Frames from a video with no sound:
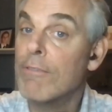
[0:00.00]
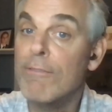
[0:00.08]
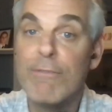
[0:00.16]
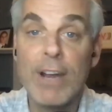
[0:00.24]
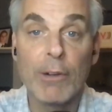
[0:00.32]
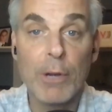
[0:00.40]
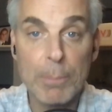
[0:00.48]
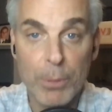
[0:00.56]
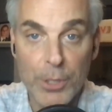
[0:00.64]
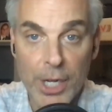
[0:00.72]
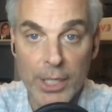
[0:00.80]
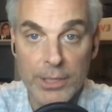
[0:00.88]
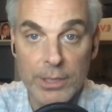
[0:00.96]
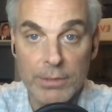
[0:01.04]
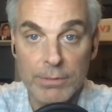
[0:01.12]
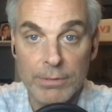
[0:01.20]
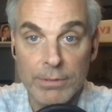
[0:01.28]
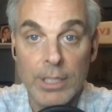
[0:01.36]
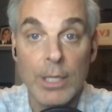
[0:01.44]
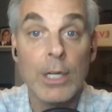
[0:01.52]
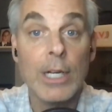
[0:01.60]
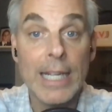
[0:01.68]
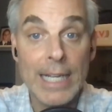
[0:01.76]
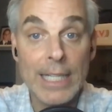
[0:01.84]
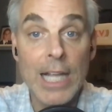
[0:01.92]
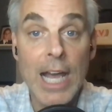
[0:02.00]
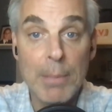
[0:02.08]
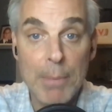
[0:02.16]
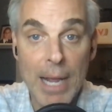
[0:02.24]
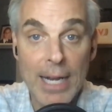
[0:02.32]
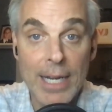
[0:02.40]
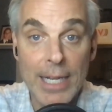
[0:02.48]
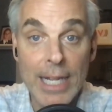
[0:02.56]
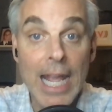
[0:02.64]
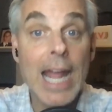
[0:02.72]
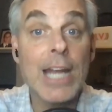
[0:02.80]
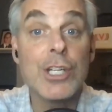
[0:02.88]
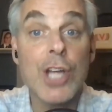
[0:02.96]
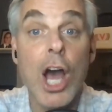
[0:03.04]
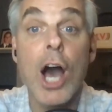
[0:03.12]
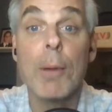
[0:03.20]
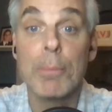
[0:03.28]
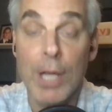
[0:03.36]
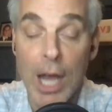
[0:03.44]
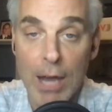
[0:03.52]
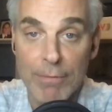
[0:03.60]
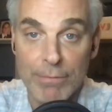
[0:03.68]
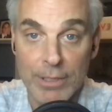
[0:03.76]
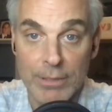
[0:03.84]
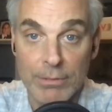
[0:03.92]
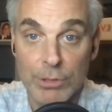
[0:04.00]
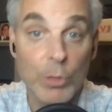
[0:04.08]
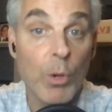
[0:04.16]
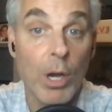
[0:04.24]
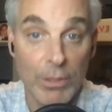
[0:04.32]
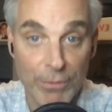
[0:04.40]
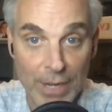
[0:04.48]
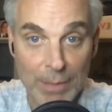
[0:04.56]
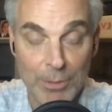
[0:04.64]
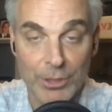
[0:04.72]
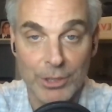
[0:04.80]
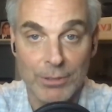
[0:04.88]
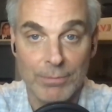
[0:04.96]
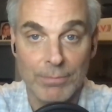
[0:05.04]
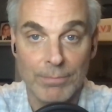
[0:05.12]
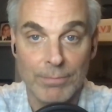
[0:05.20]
Very productive, Eli Manning and Tom Coughlin, two Hall of Famers.